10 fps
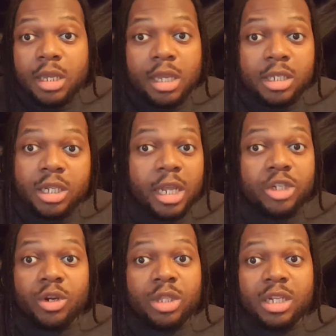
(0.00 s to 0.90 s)
It's the
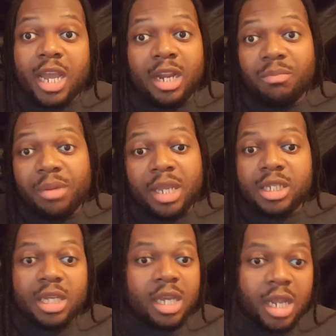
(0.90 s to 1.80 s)
nature of the dating
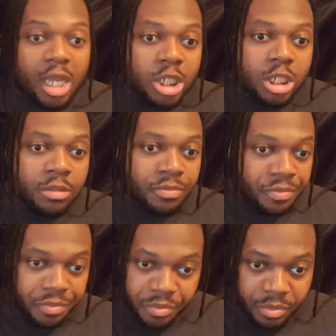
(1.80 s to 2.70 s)
beast. It is.
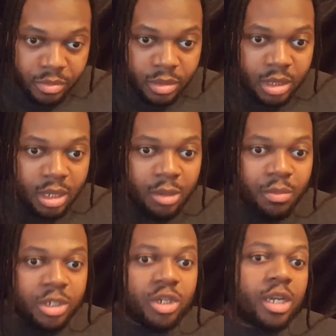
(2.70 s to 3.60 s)

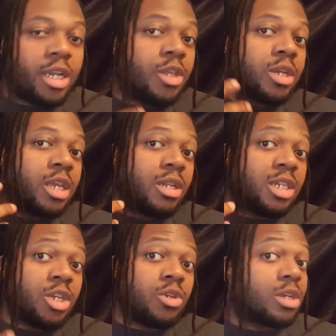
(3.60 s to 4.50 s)
But you can either
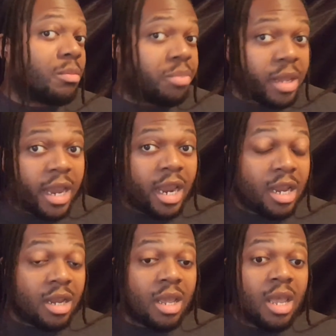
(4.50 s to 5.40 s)
continue to
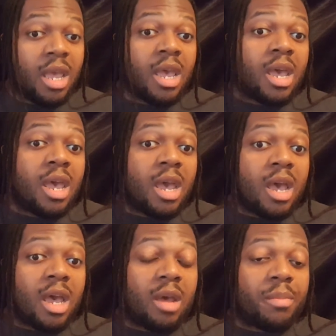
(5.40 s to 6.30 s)
complain
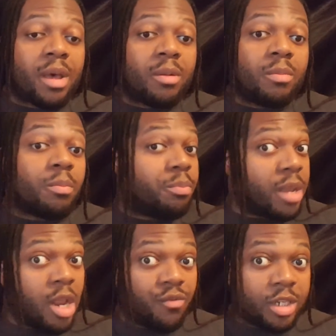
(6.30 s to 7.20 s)
about
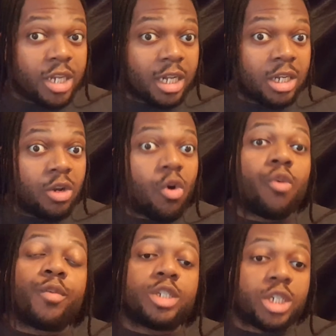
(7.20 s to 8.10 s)
being rejected or
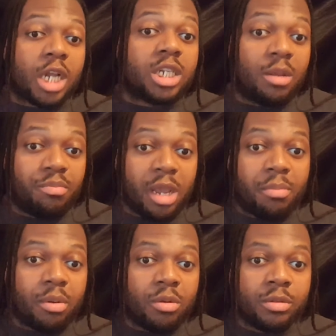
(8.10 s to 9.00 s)
rejecting
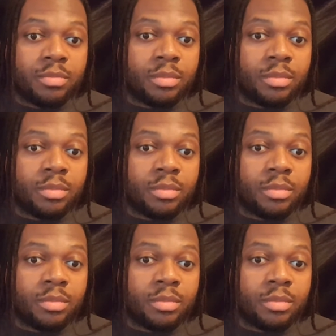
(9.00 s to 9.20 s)
people,